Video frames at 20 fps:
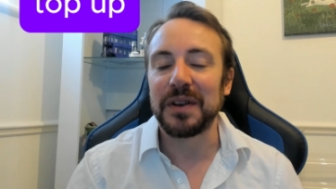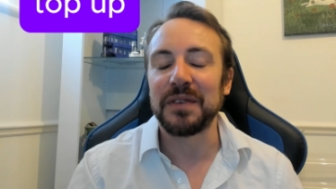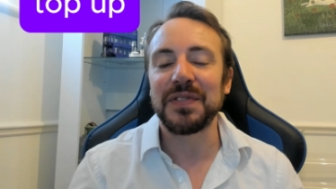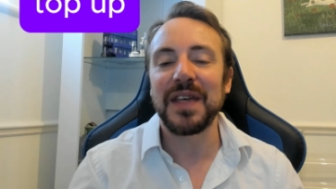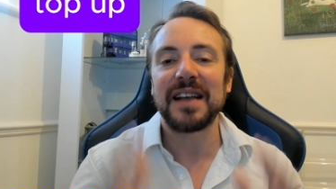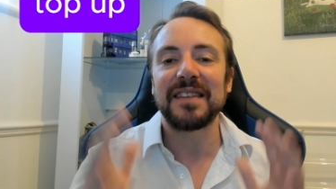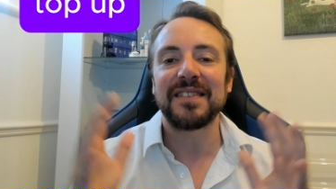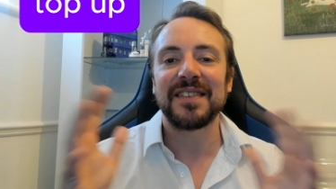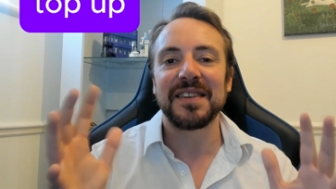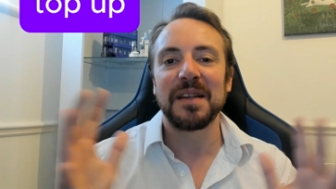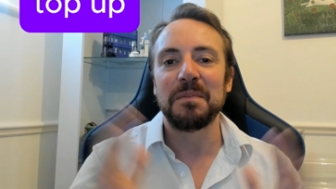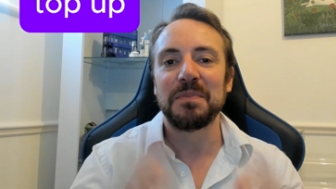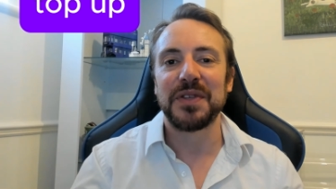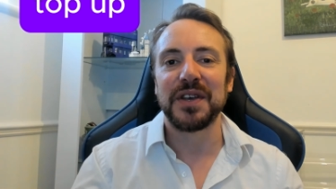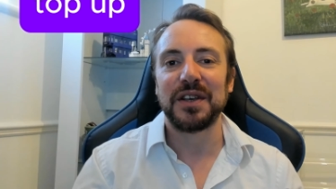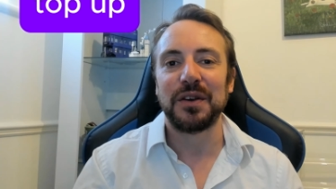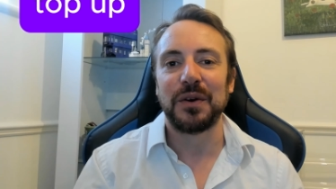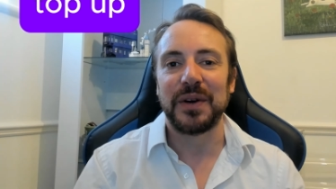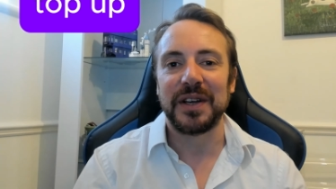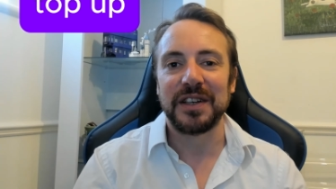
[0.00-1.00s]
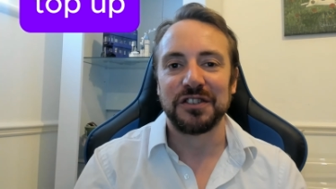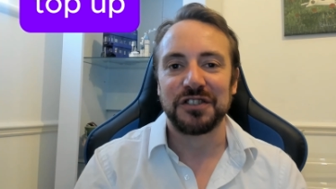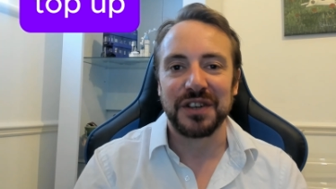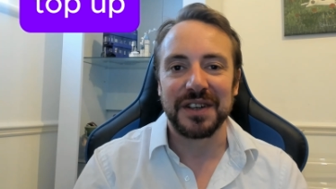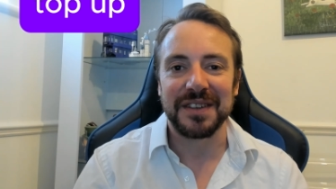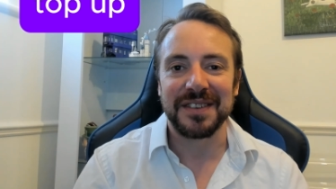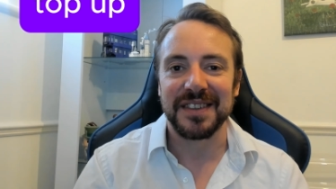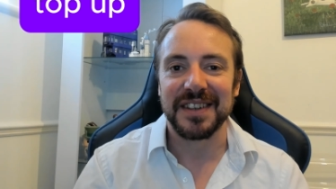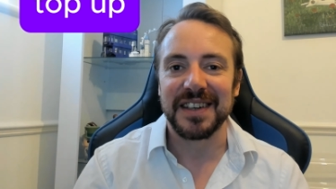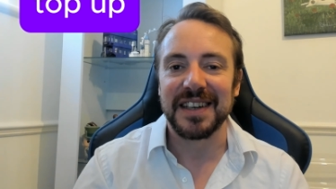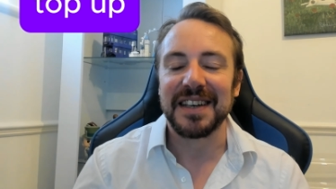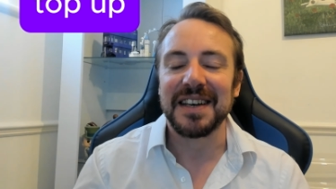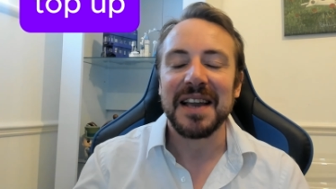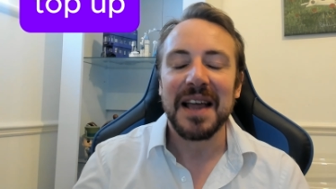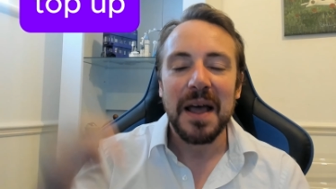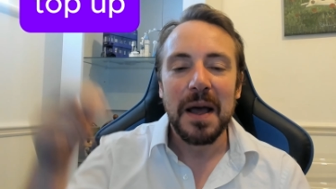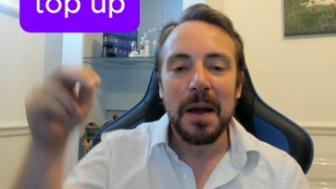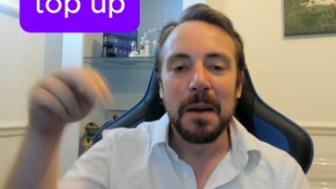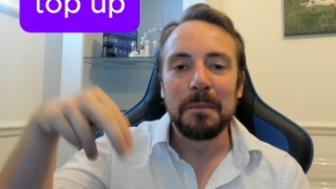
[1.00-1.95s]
If that's something you're interested in,